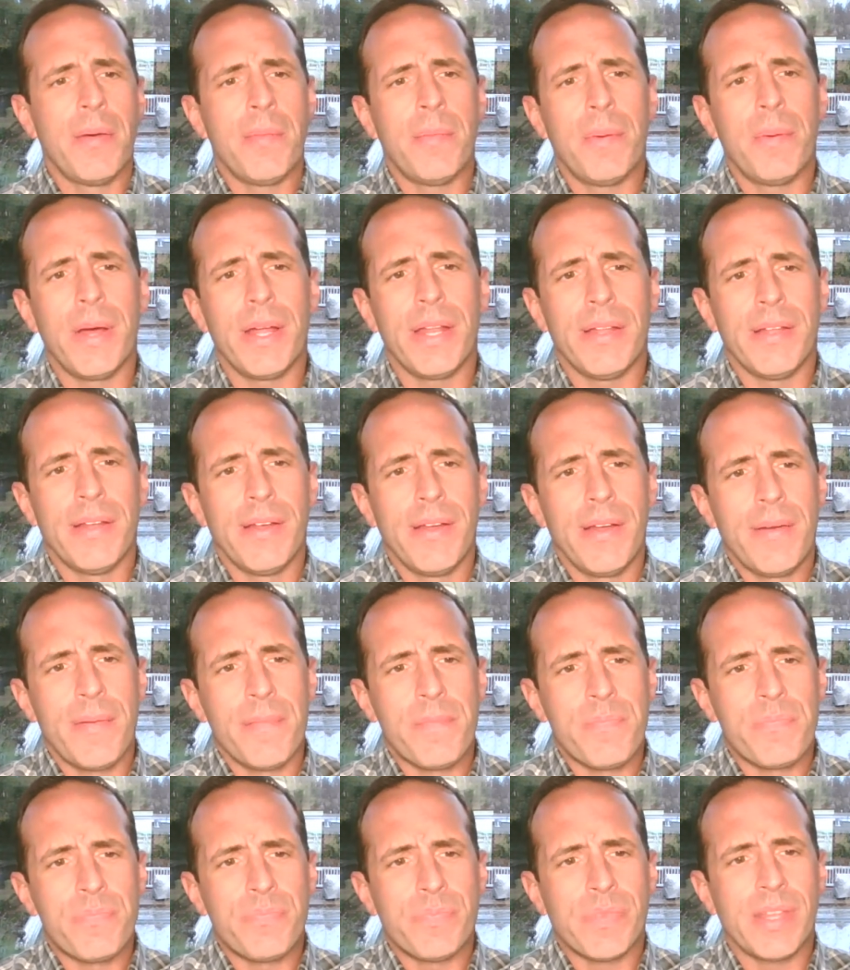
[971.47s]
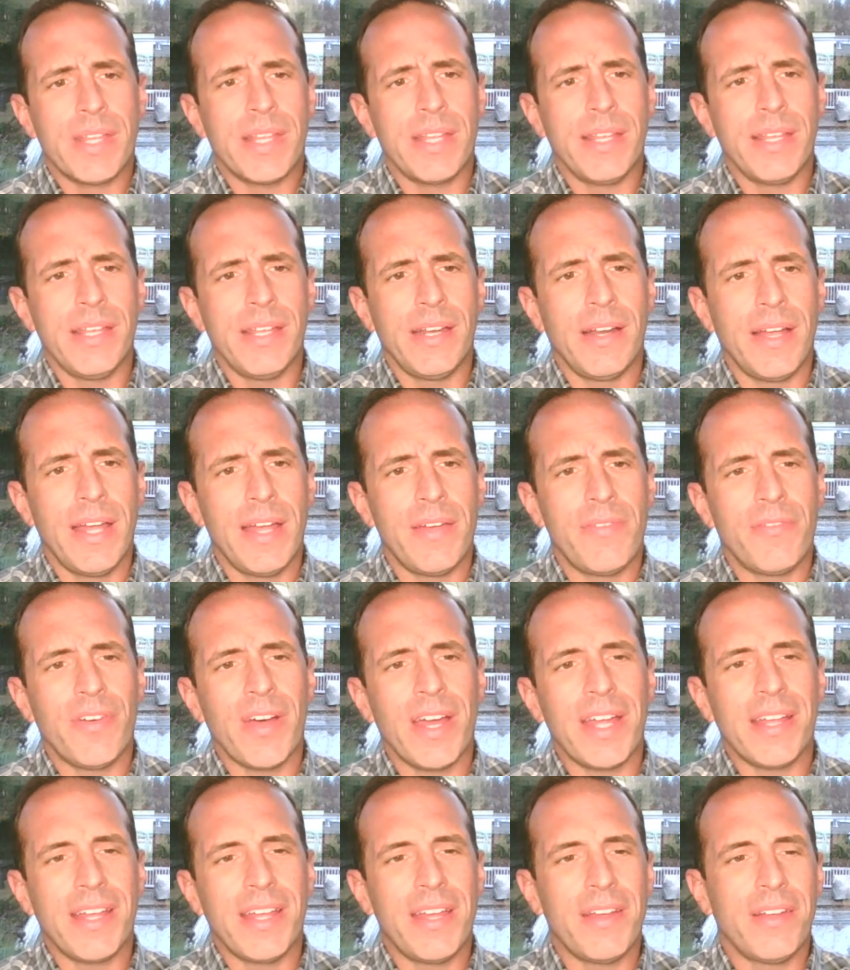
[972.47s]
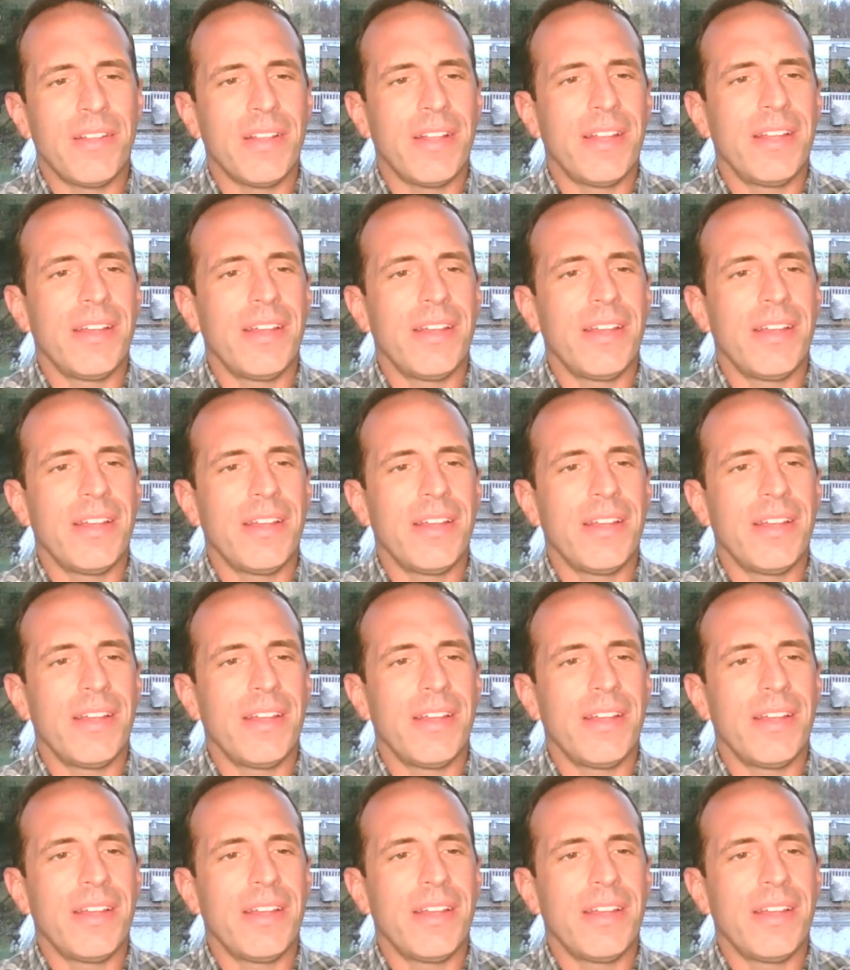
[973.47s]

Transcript: But if I